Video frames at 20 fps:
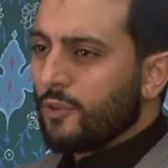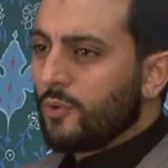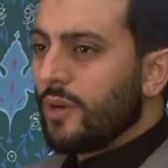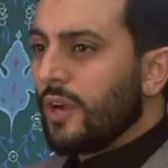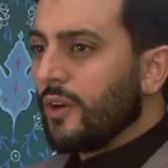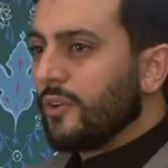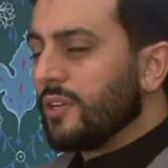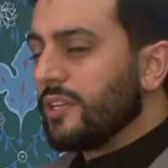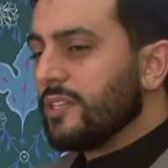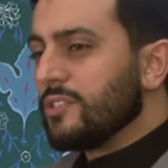
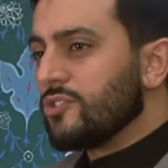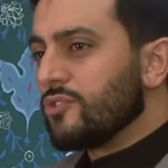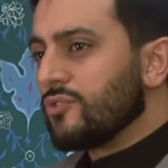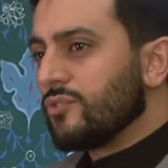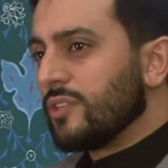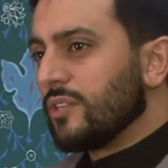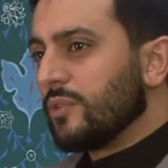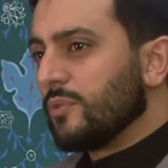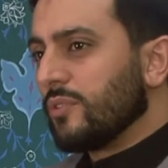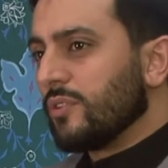throughout
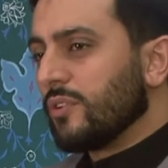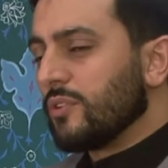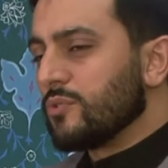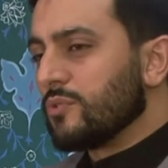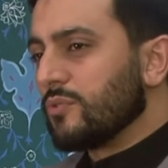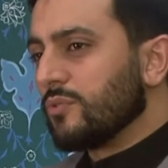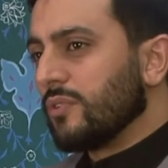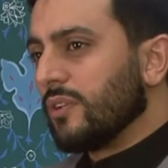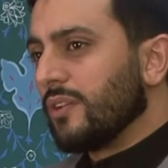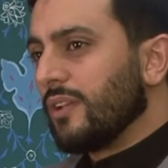history with
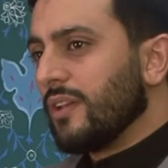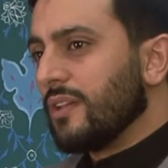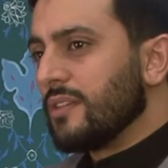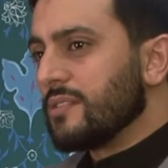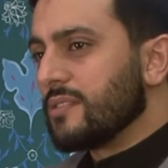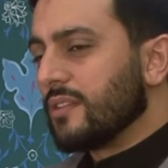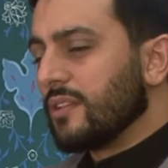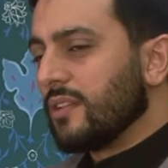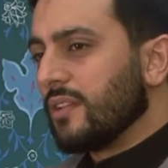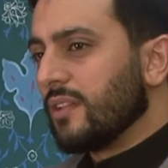Rasulullah
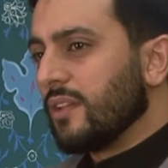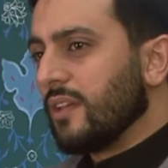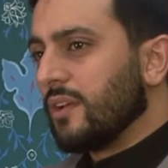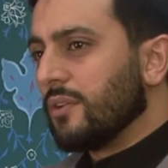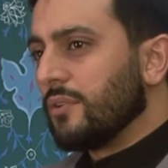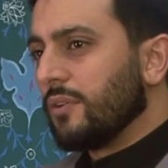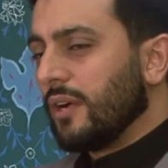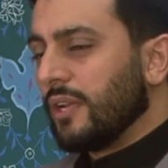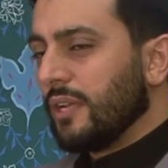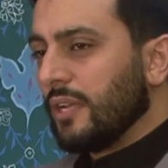
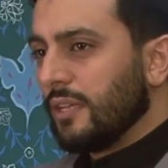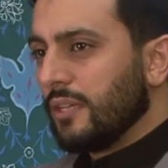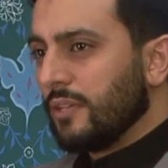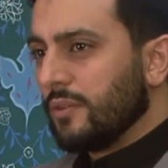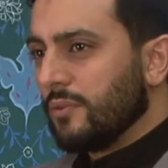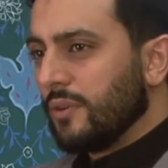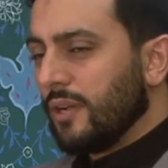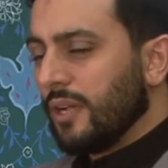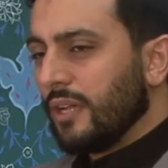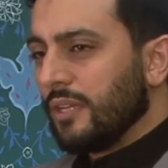sallallahu
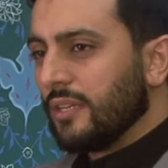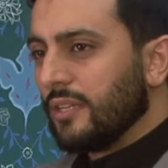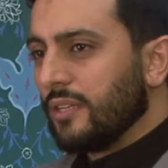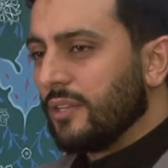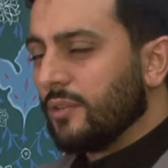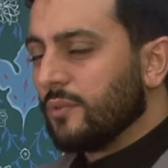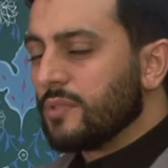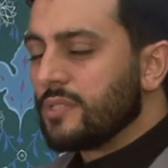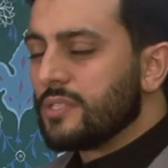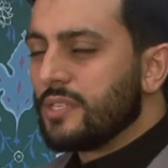alayhi wa
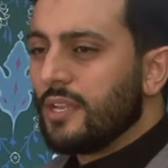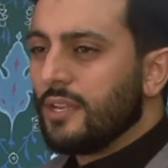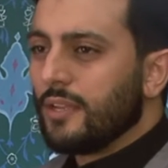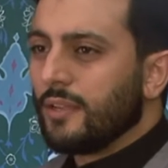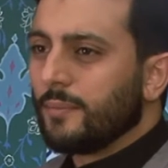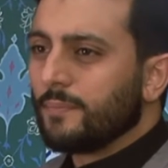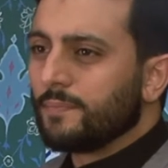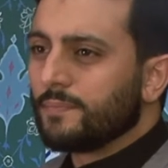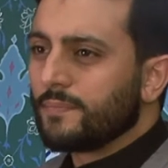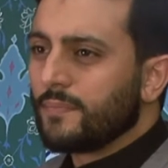alihi wa
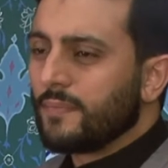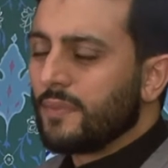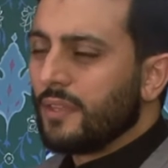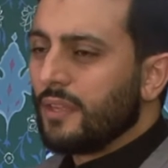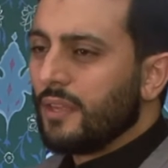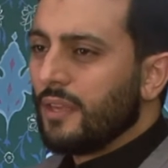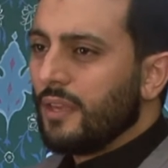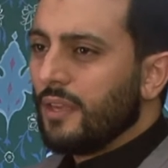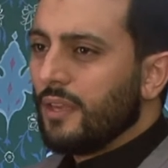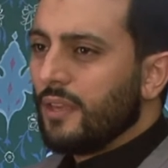sallam.
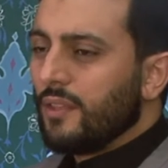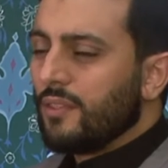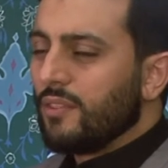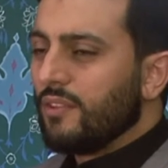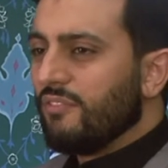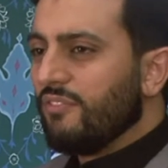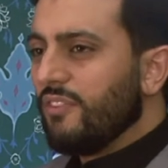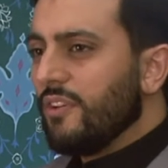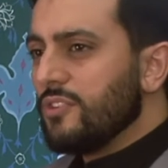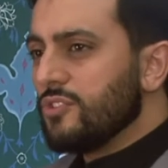
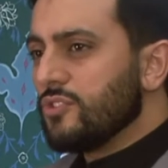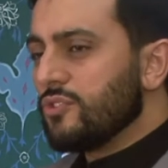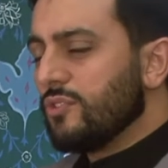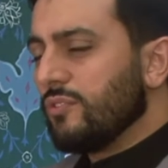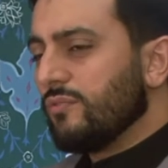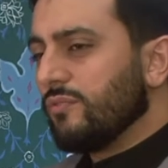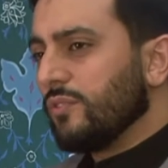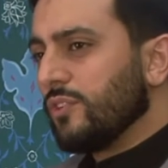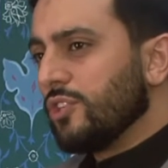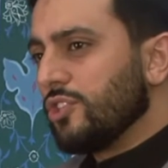The first
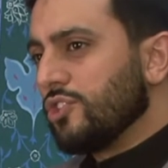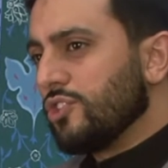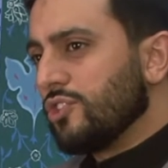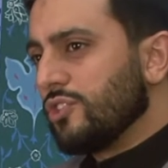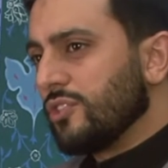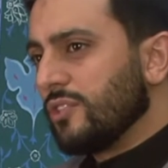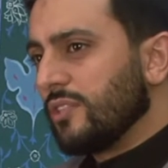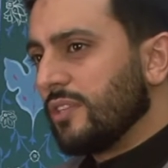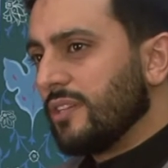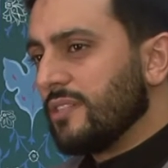of
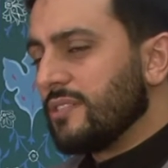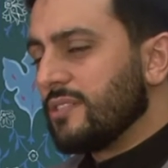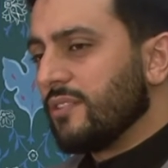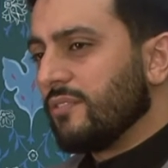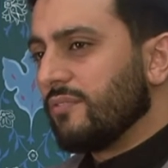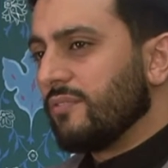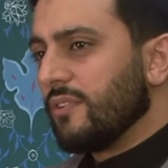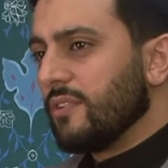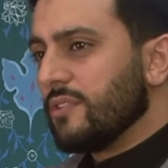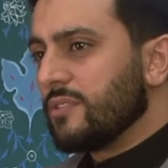which is
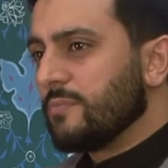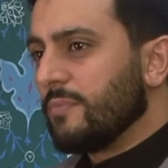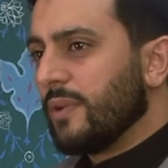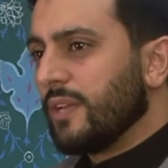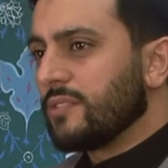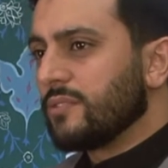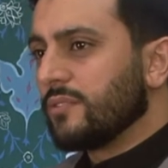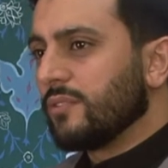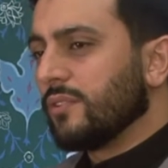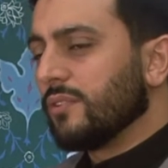the first
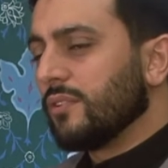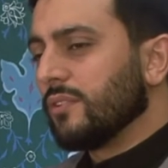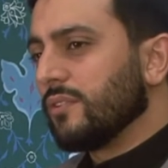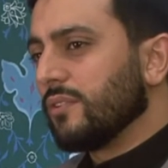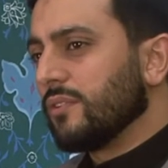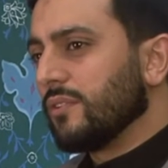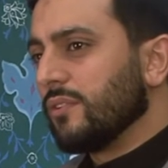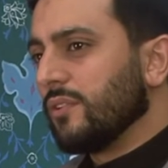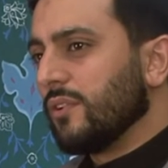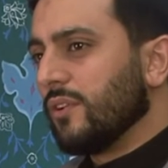battle
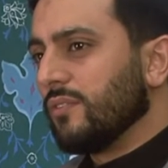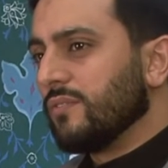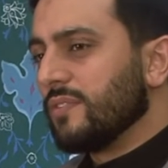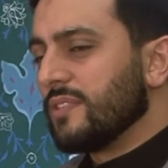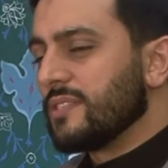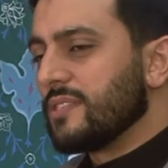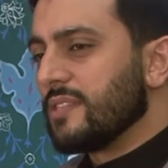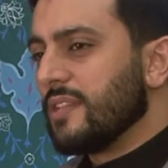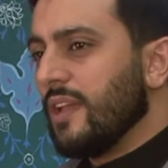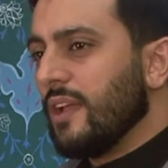of
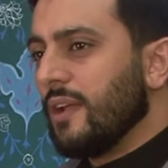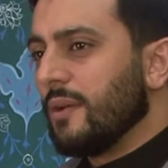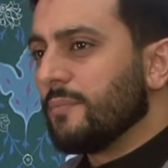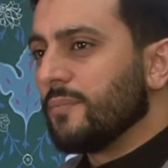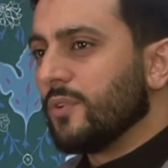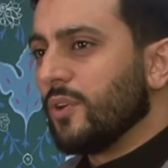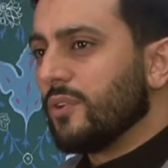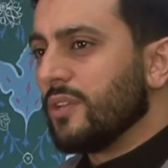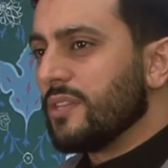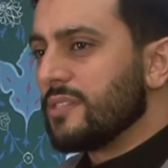
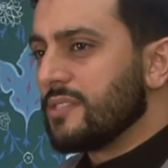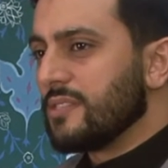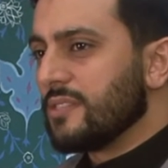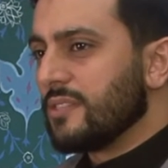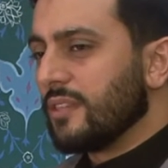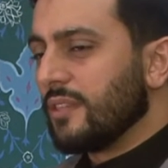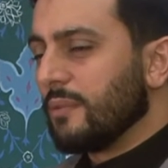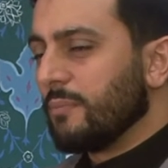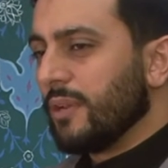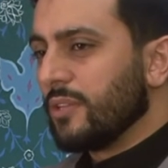Islam, known
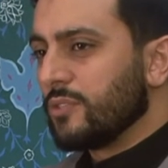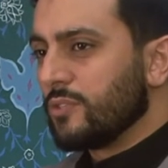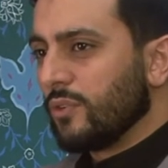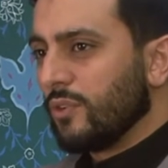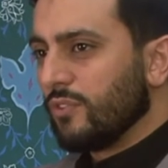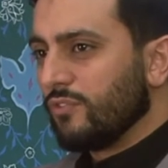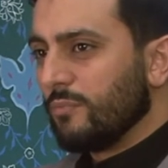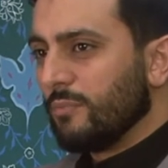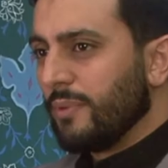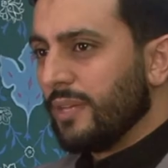as the
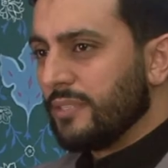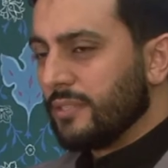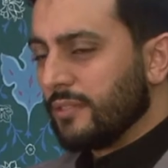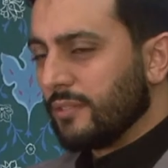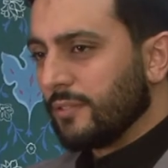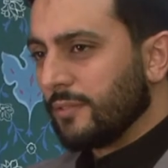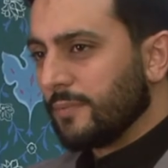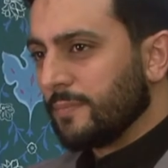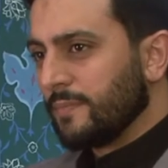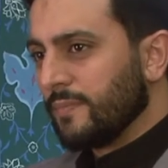Battle of Badr,
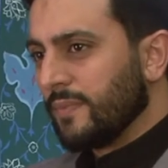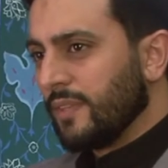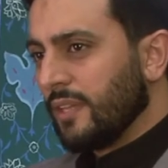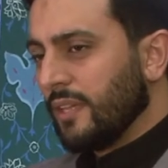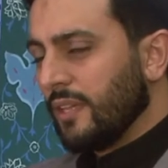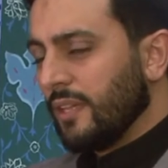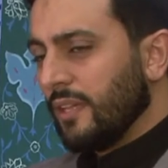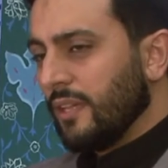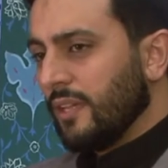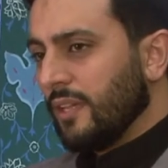
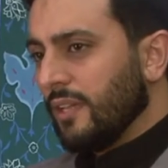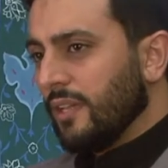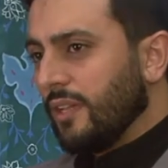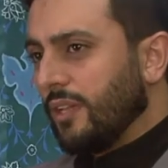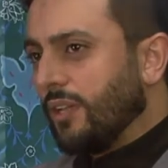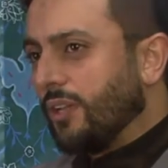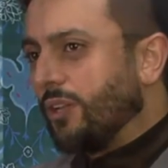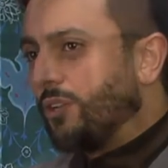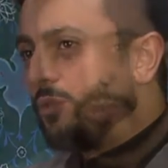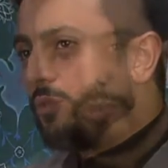
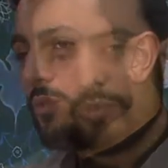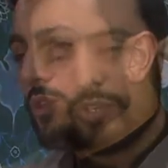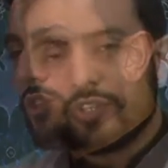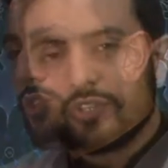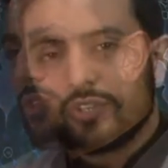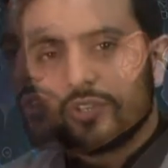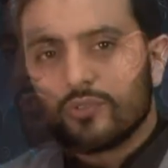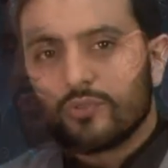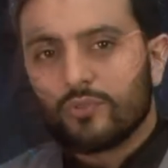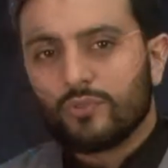in
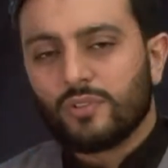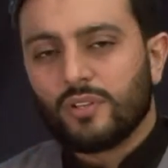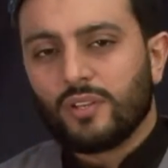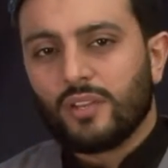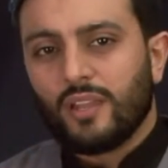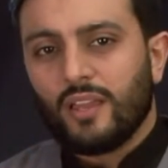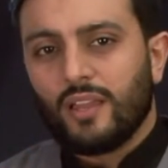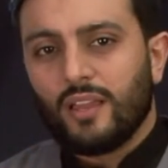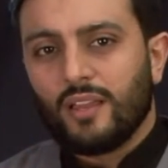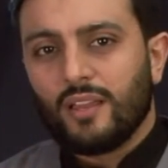which
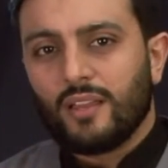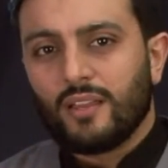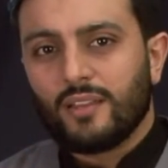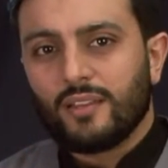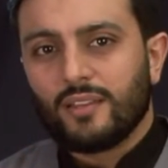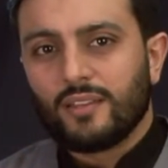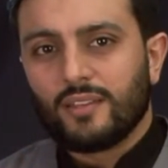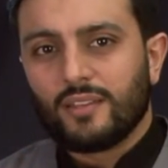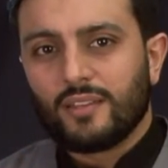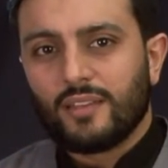Rasulullah,
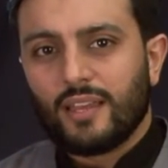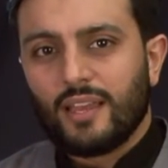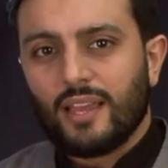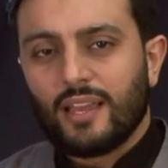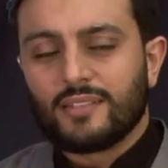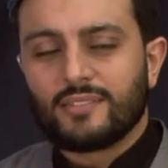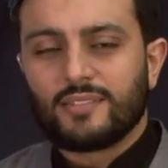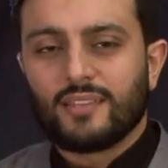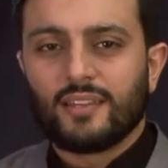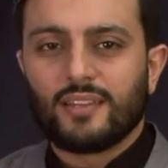
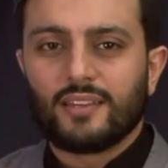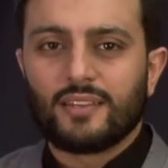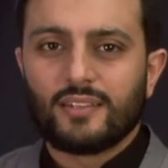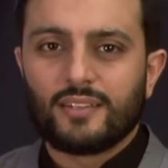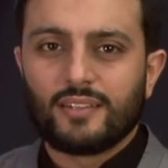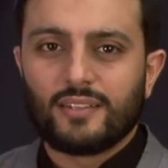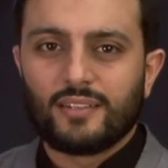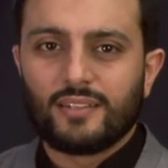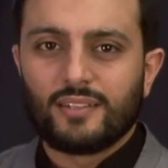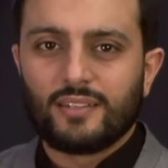at a
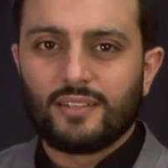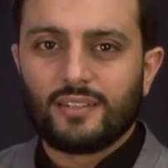